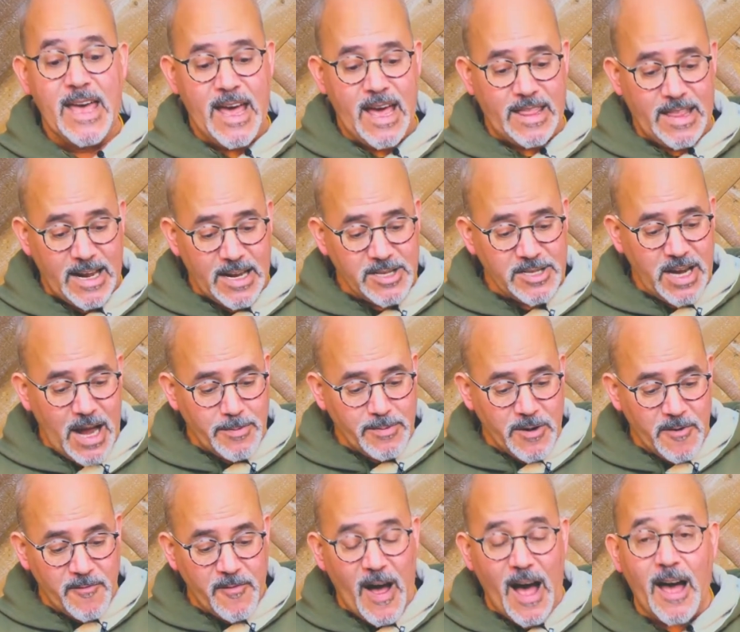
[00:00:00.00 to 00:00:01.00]
And then in
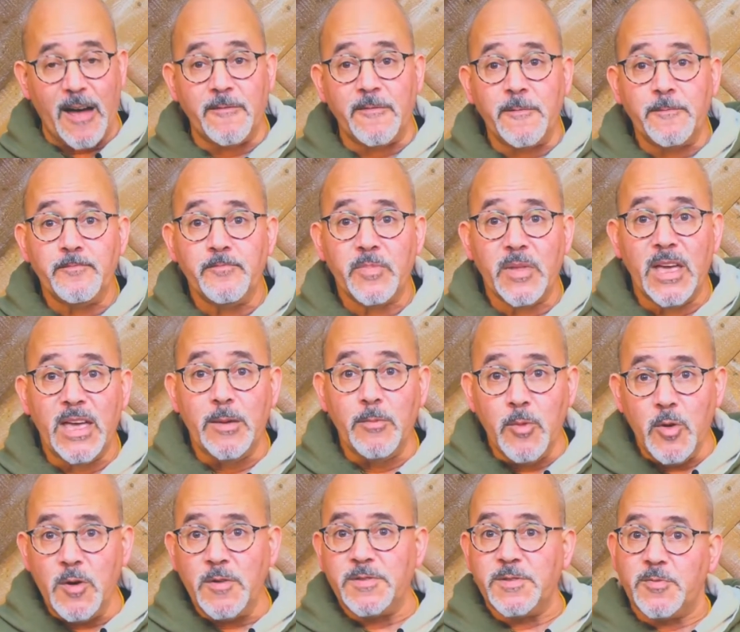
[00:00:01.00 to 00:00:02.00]
chapter 5, he
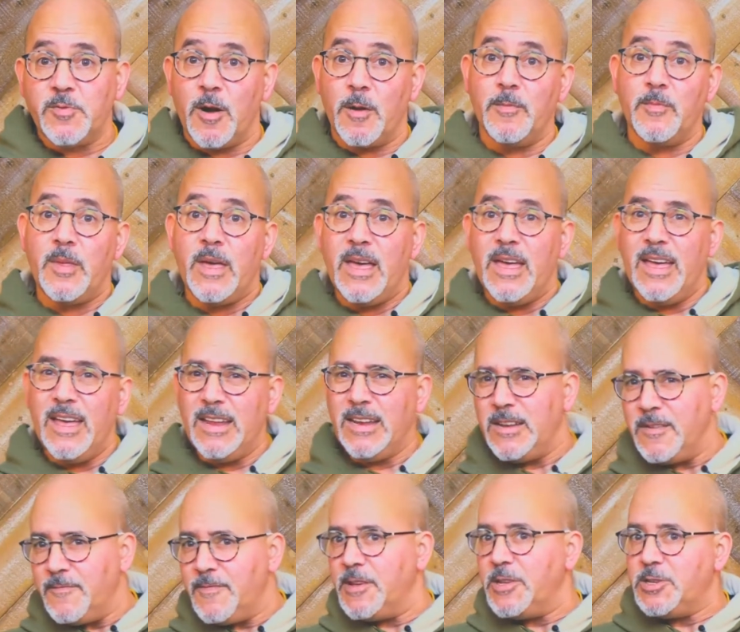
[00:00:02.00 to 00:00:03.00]
moves from
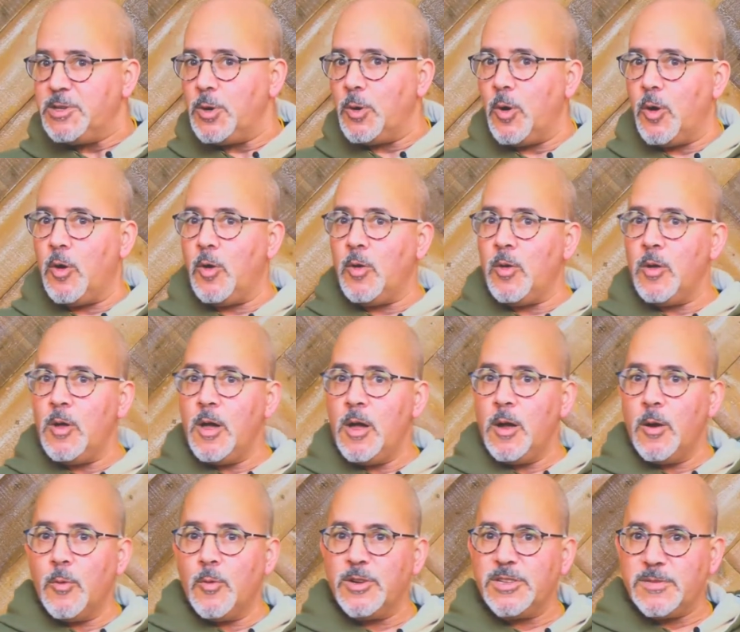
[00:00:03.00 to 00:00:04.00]
individual
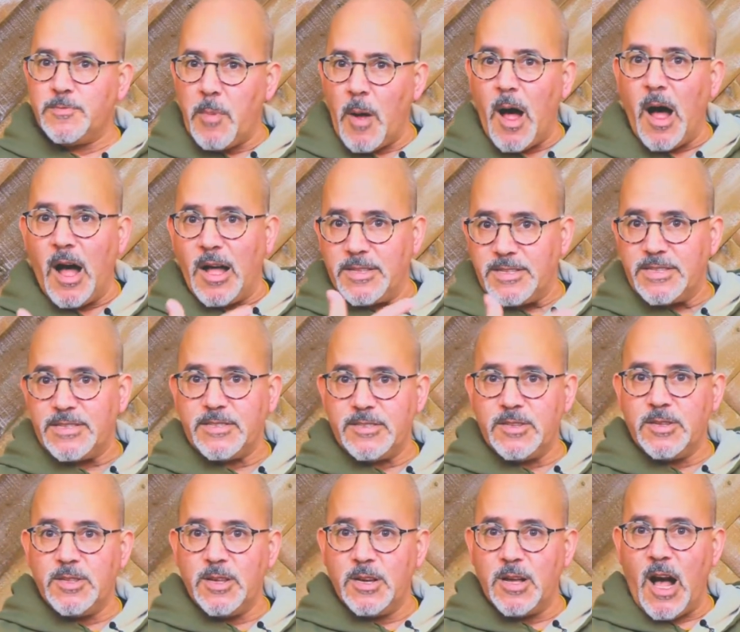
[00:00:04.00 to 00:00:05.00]
response
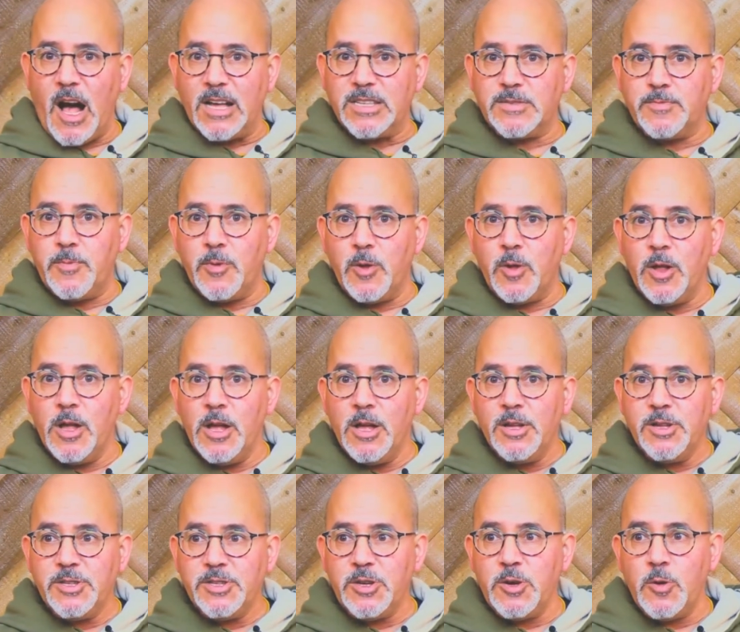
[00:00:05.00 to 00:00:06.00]
to the gospel
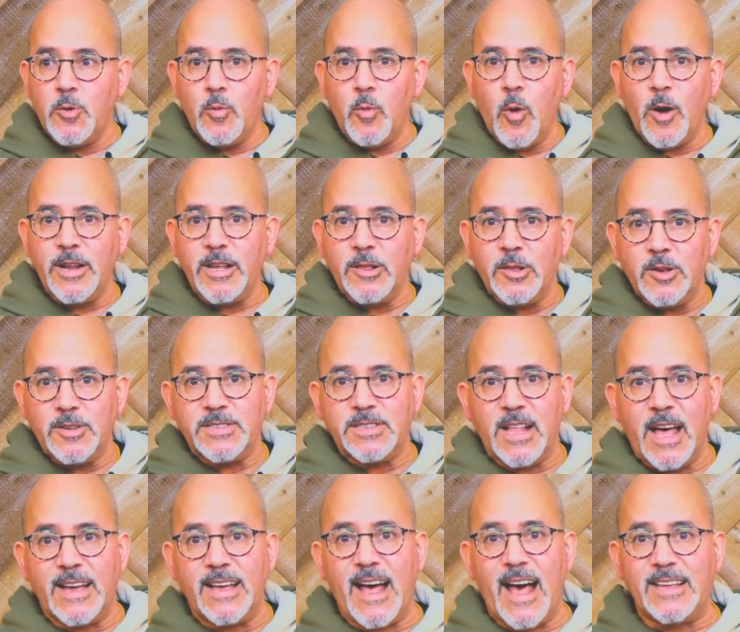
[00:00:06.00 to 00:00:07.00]
to what it looks
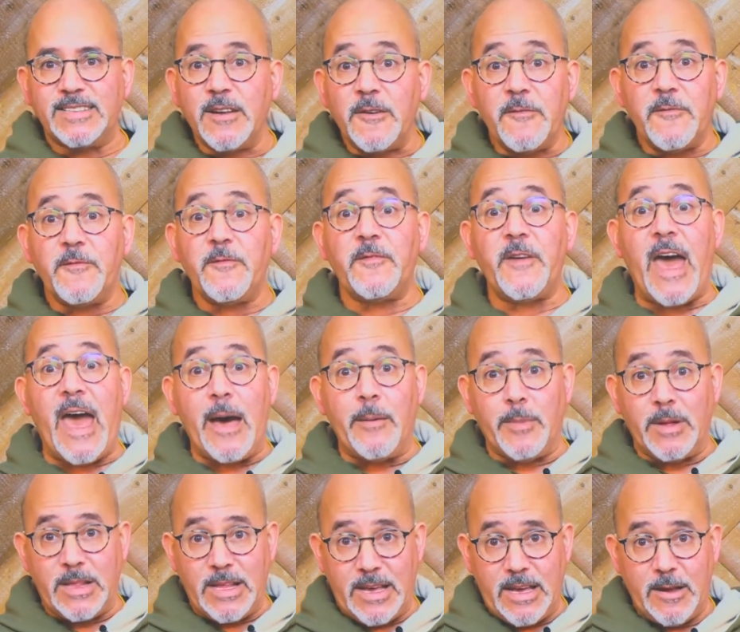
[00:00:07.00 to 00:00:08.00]
like as a
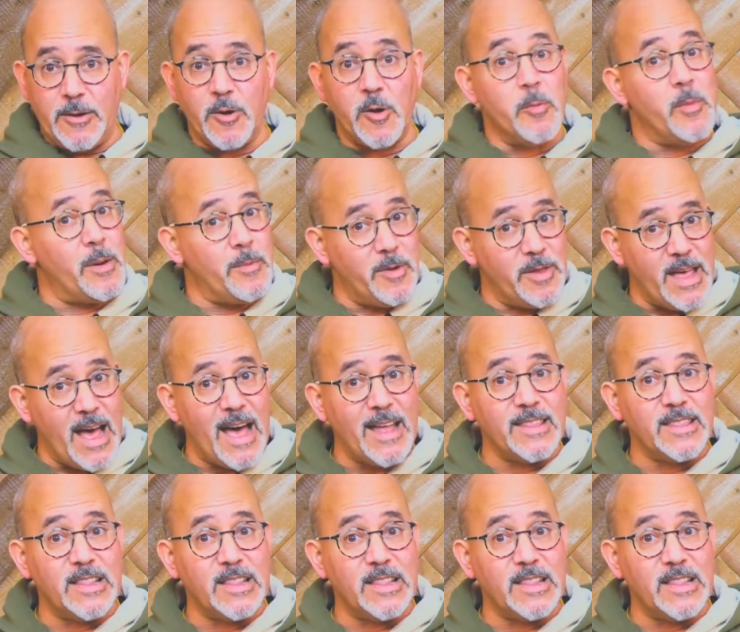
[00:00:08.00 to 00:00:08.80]
family. Remember that?